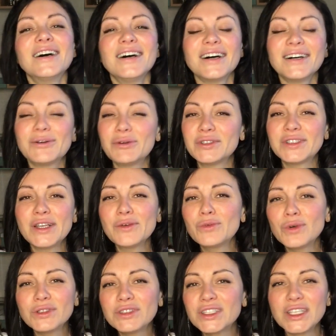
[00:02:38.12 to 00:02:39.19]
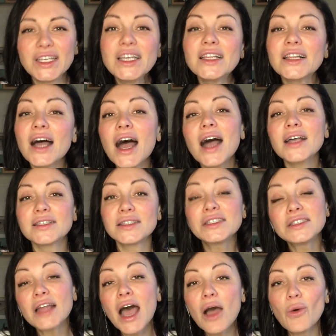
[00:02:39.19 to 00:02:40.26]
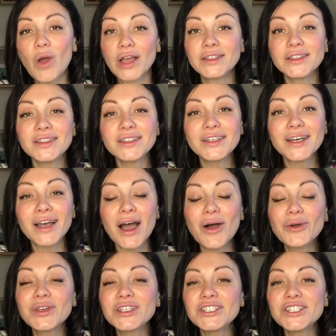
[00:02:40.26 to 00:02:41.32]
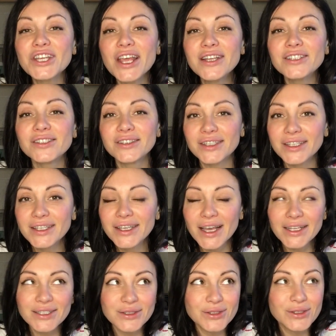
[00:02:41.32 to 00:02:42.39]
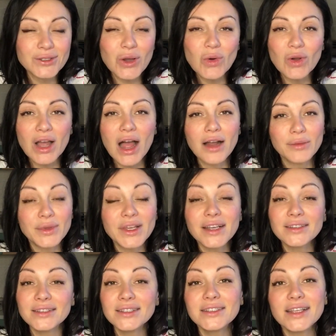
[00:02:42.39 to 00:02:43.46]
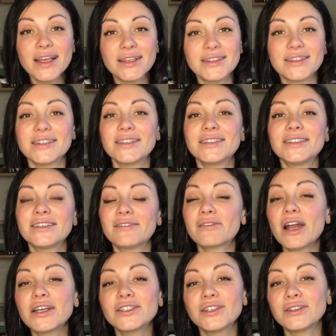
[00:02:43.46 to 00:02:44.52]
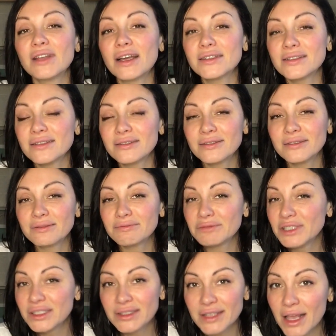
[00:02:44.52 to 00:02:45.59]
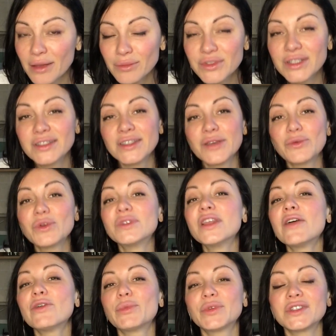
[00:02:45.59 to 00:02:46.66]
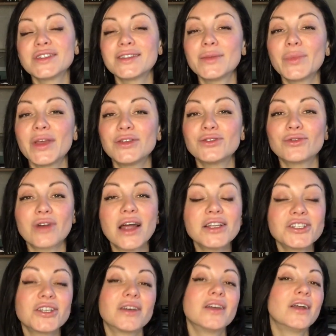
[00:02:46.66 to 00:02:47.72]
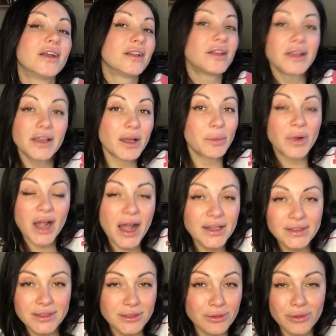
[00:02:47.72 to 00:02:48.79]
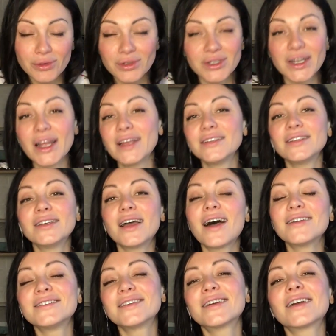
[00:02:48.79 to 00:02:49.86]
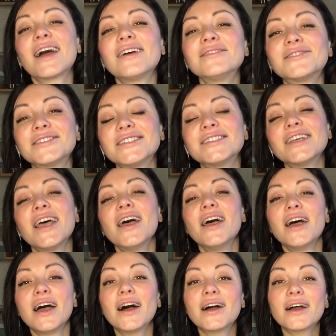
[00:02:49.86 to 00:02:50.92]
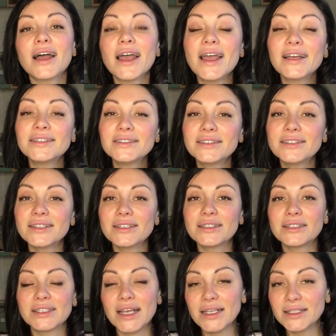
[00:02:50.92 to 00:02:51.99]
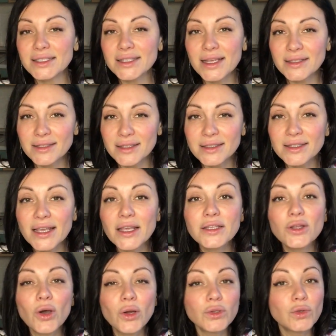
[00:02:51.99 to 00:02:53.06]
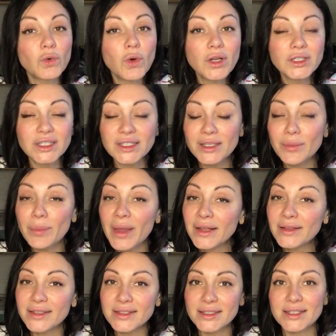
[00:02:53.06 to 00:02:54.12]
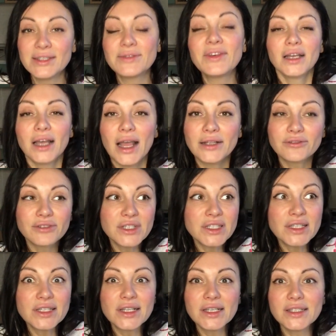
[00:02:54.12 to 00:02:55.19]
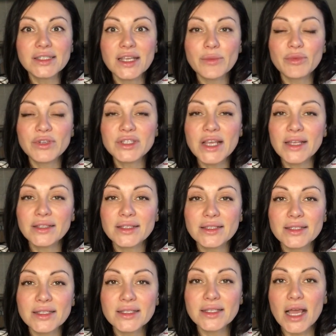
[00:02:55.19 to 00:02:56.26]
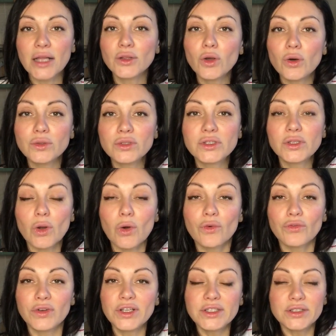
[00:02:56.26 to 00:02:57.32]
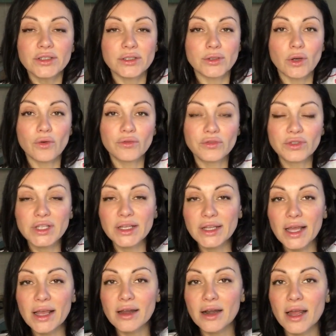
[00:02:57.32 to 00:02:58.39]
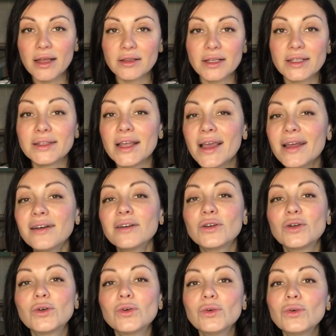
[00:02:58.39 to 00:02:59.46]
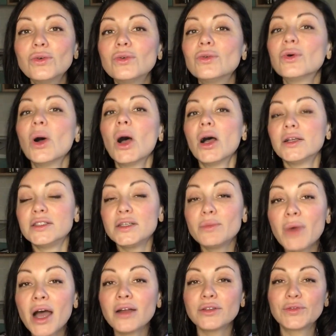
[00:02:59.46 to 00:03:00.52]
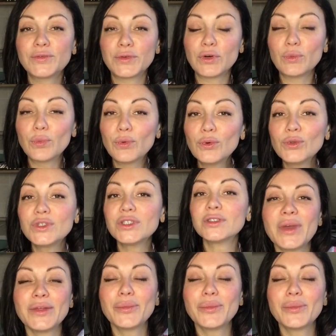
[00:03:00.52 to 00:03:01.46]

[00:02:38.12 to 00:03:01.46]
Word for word: uh, they won't kill us." Now I see how he changed. He gets him so calm. He understands that Russia doesn't need them. That they will never participate to Russia like Abkhazia or any other countries. Uh, and uh, they understand that they don't want independence in fact. And recently they presented this announce of leaders of DNR, LNR who demand from Putin,